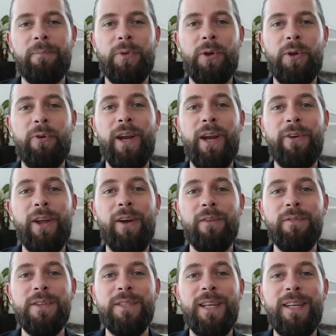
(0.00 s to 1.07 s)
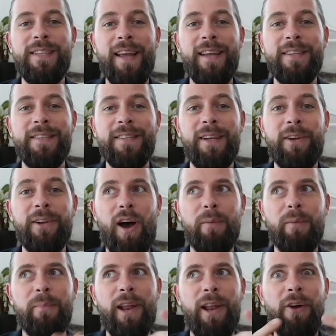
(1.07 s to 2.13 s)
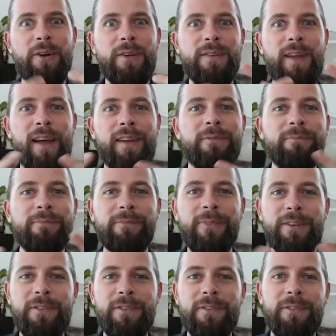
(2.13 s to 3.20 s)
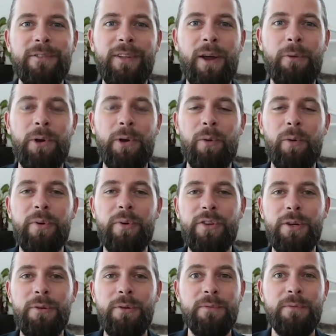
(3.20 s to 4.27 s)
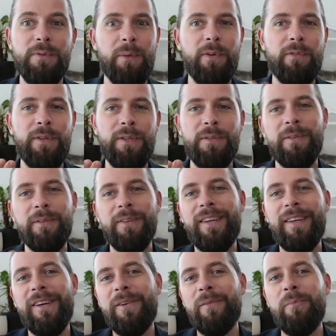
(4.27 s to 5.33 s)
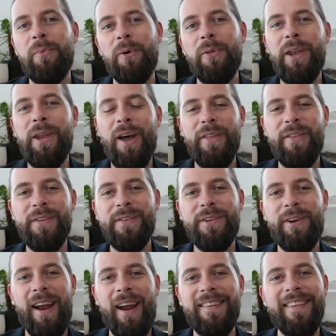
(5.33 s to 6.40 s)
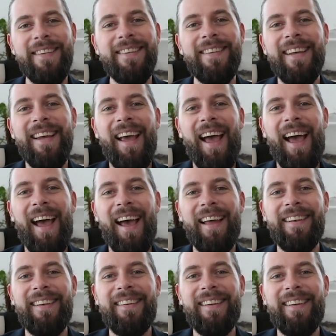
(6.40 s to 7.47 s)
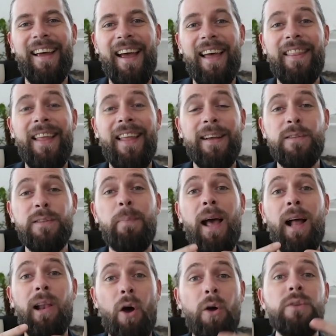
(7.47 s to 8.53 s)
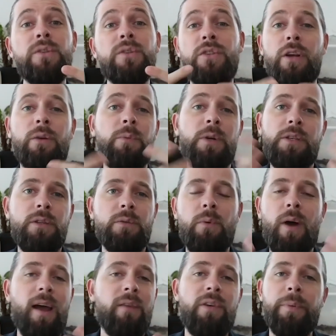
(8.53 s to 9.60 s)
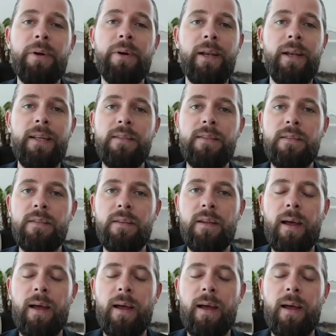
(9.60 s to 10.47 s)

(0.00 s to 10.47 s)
greenery obviously takes in carbon dioxide, which, you know, we all produce, some of us more than others, granted, and they expel oxygen, which is what everybody needs,